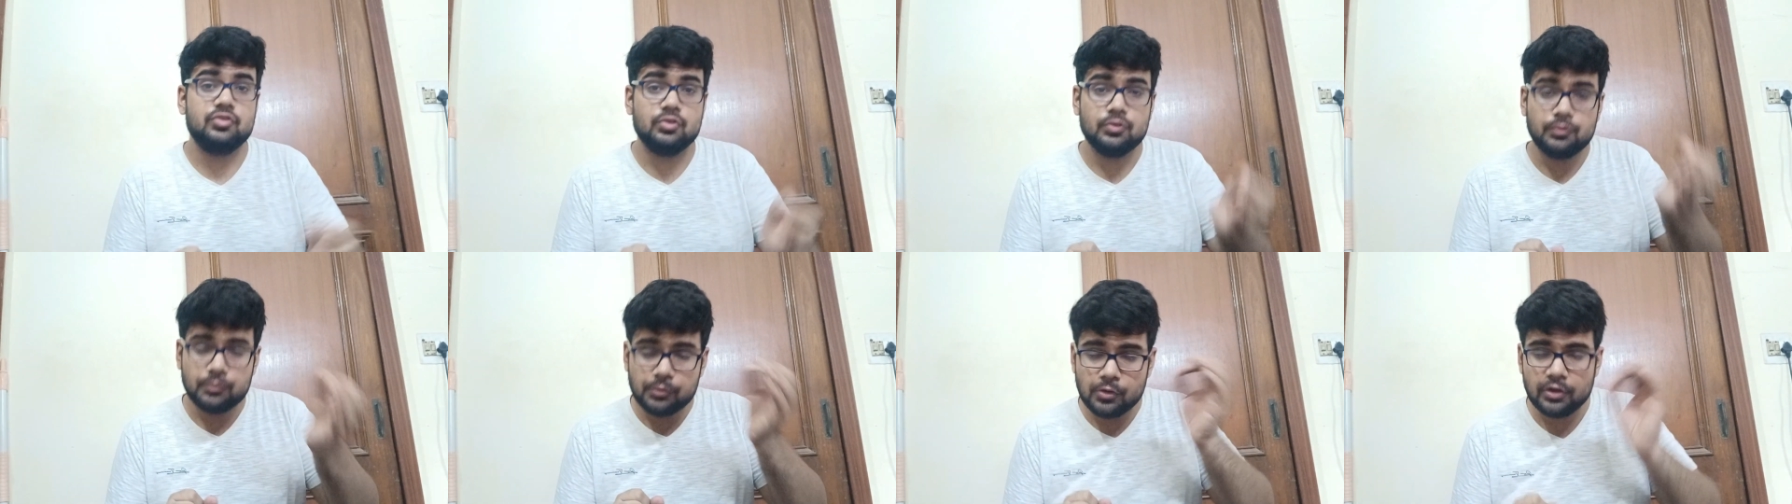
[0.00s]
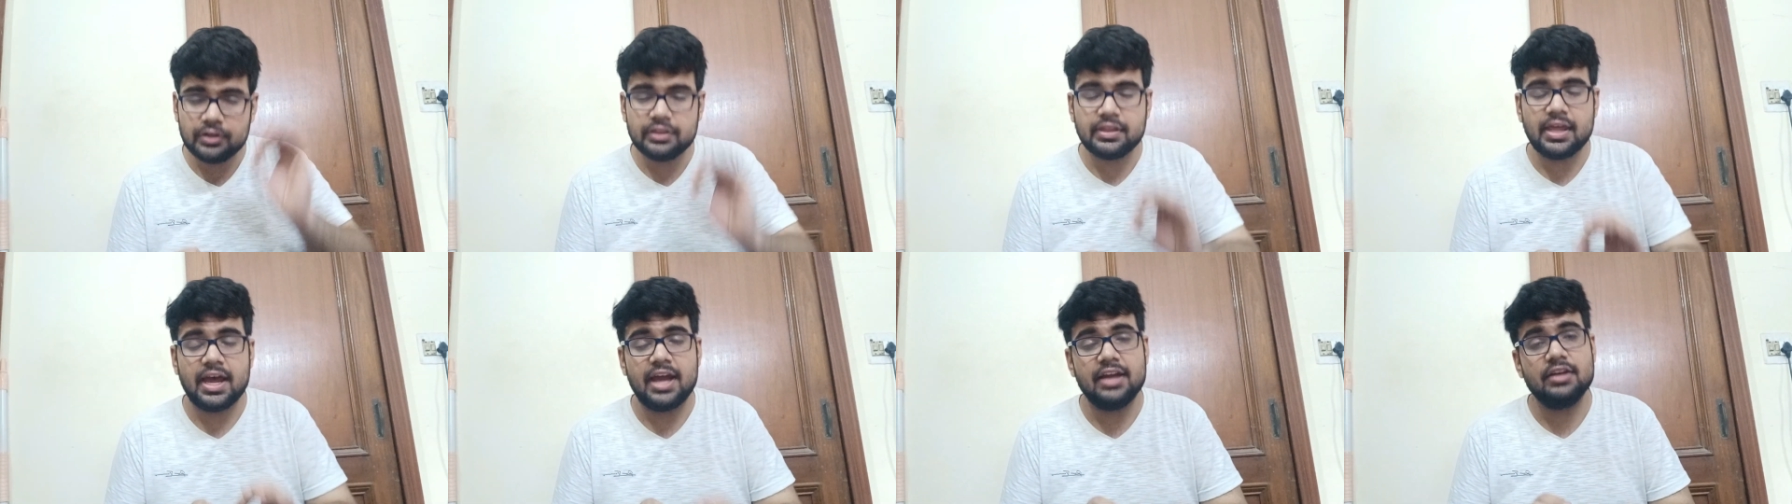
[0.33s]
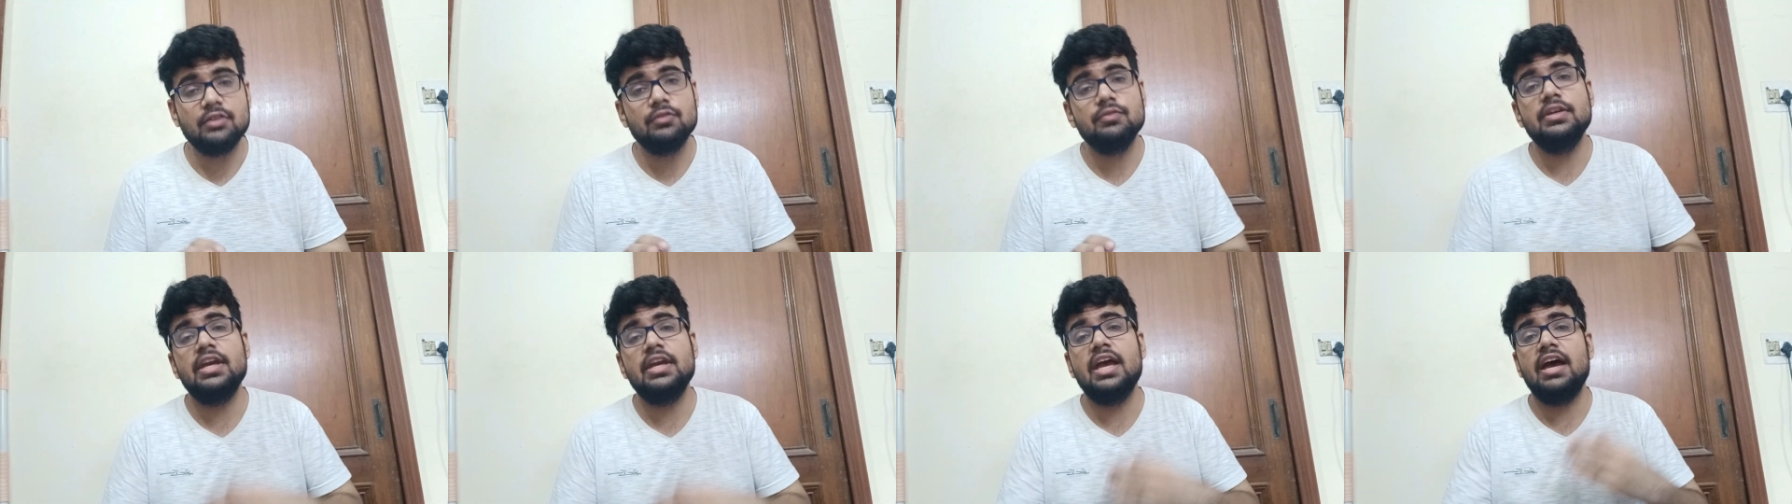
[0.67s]
So for
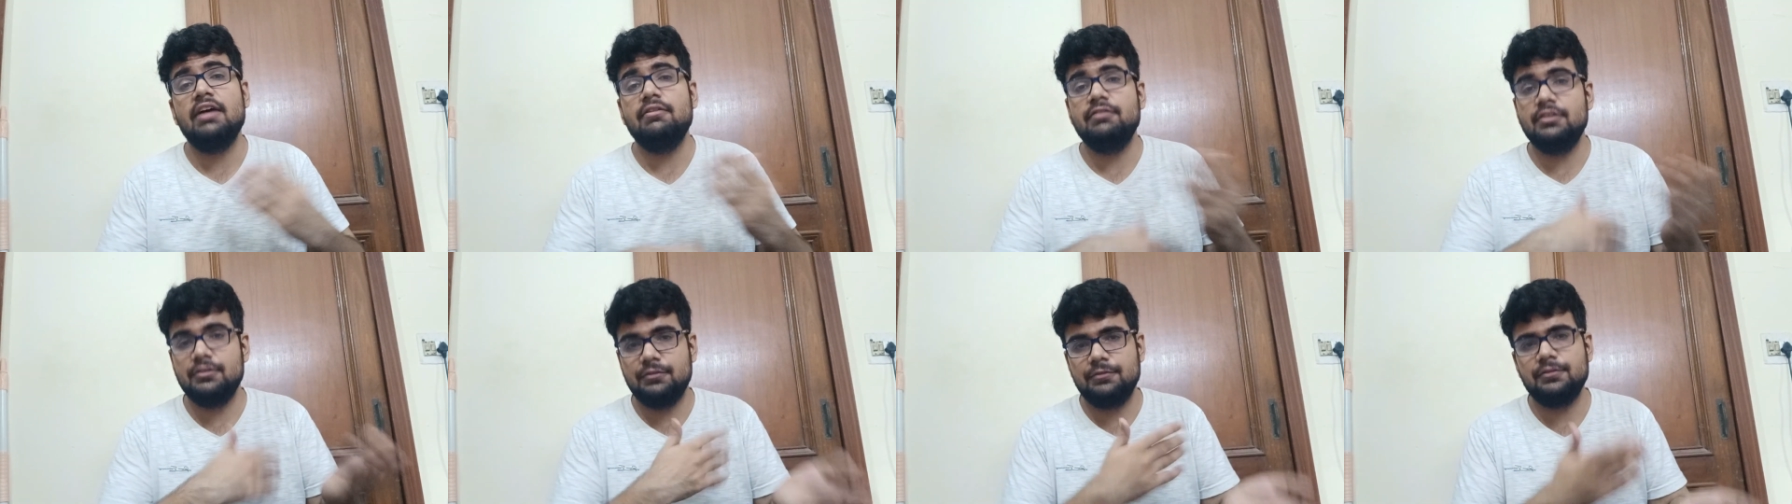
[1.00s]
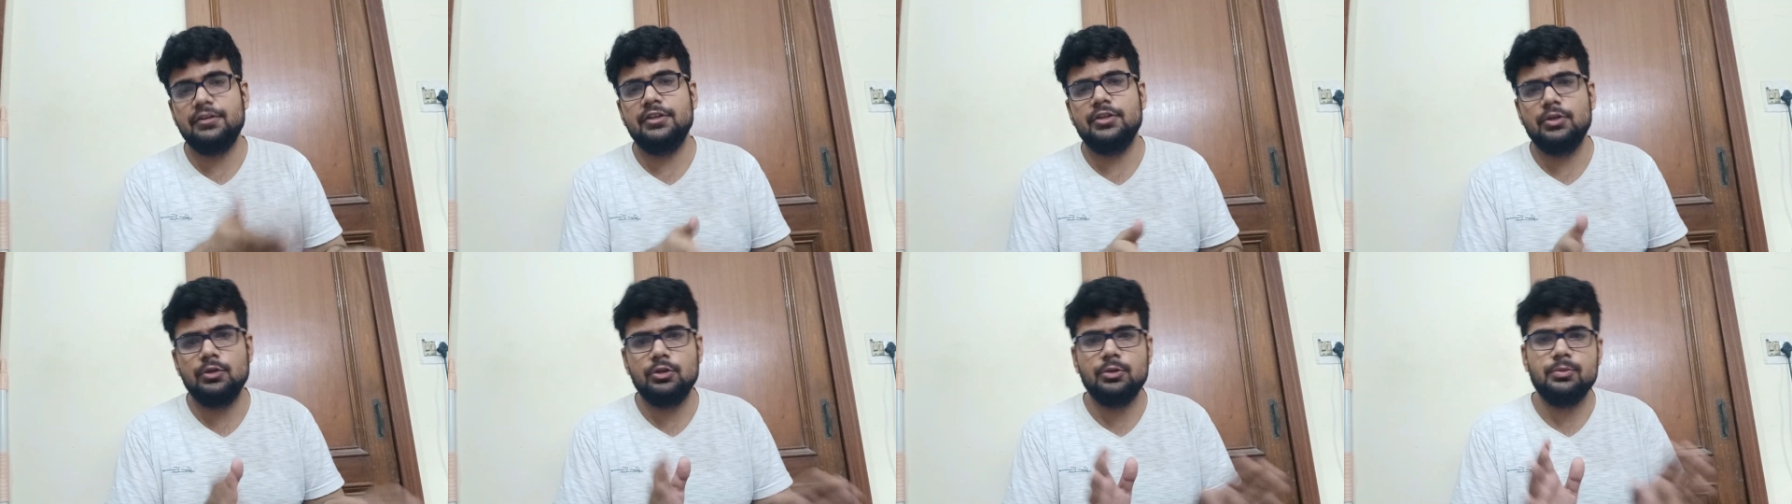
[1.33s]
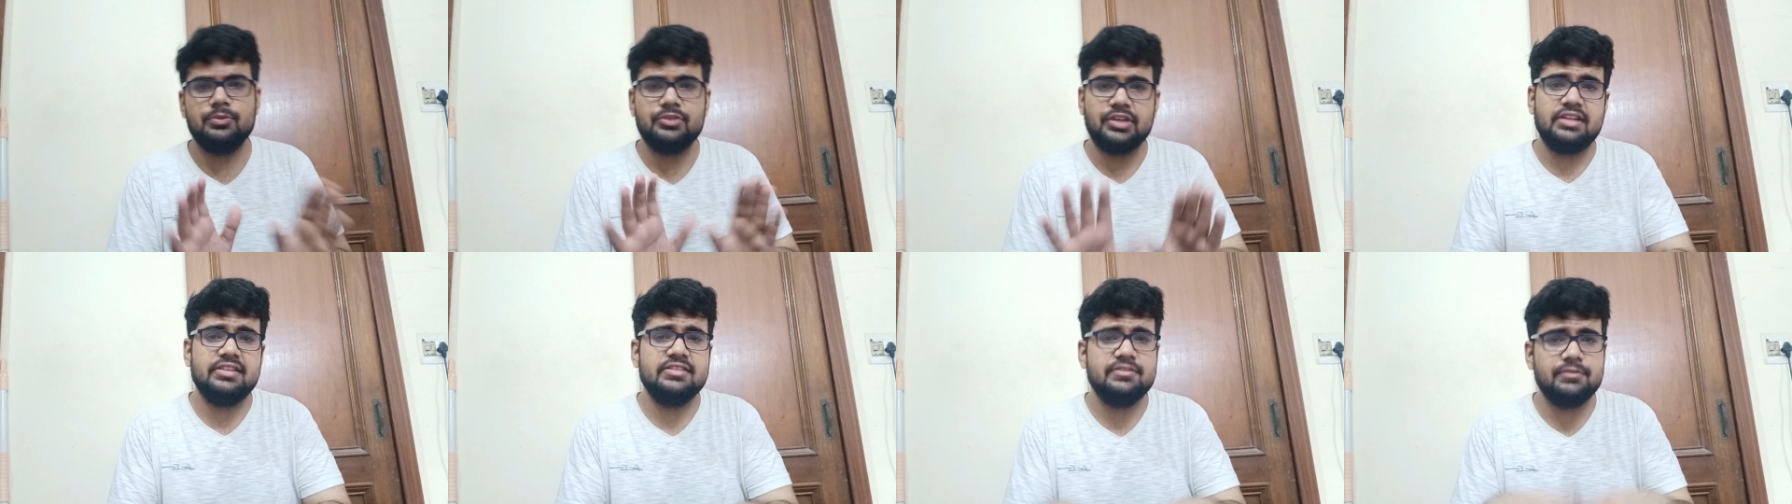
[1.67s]
that we have different YouTube
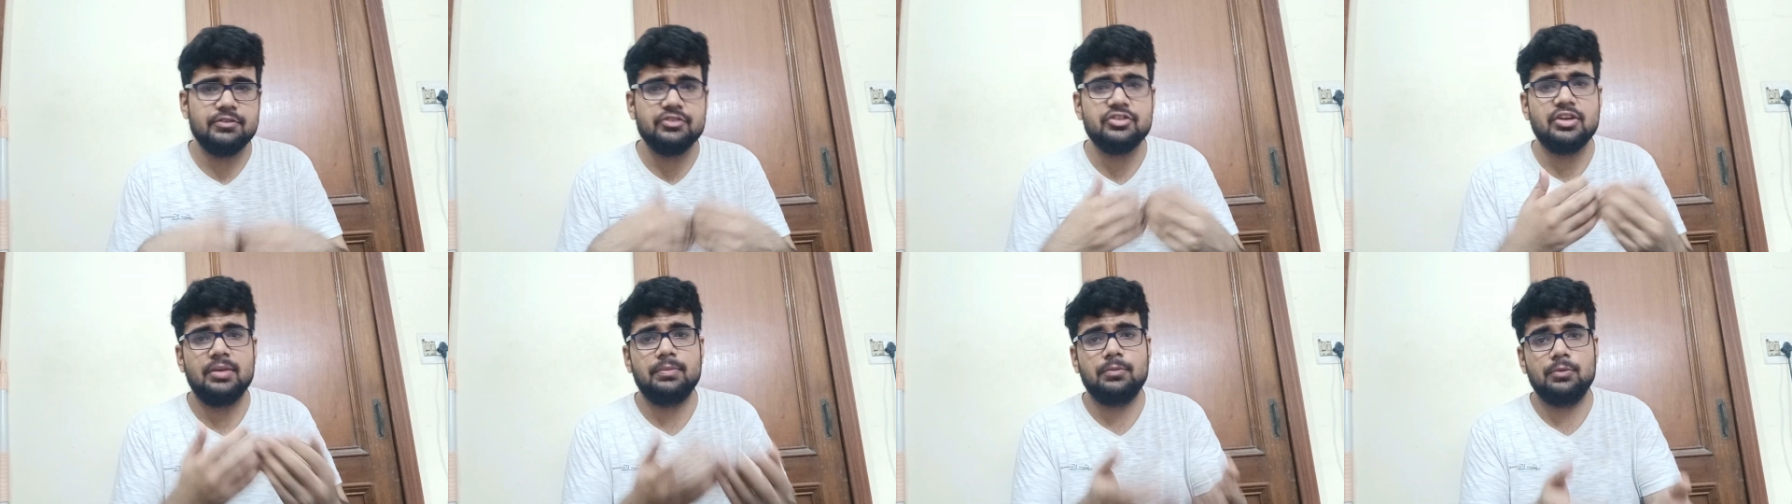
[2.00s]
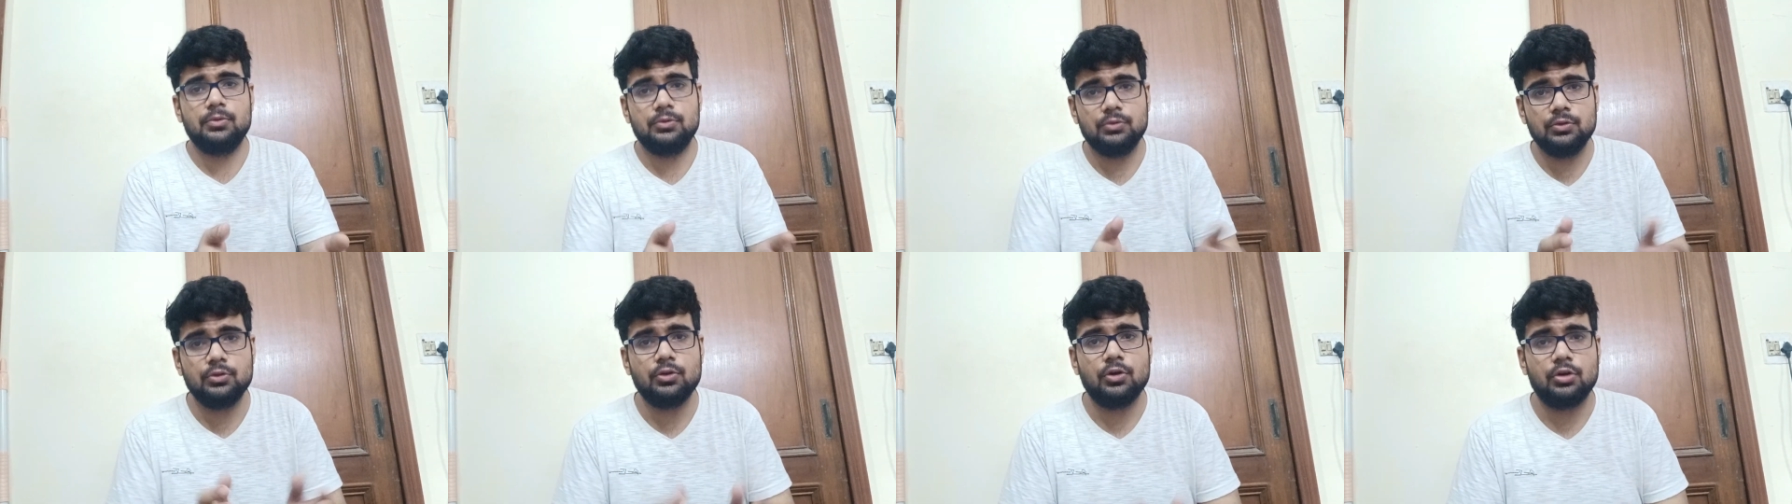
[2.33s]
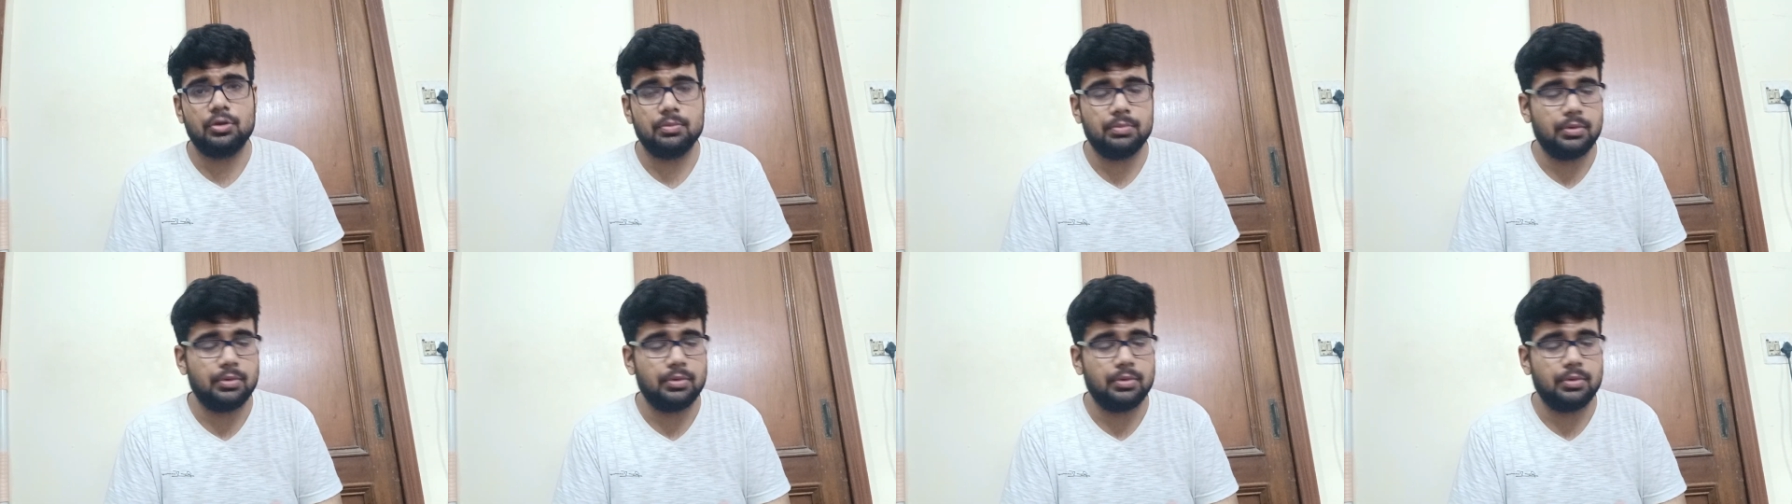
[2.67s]
channels which I am going to talk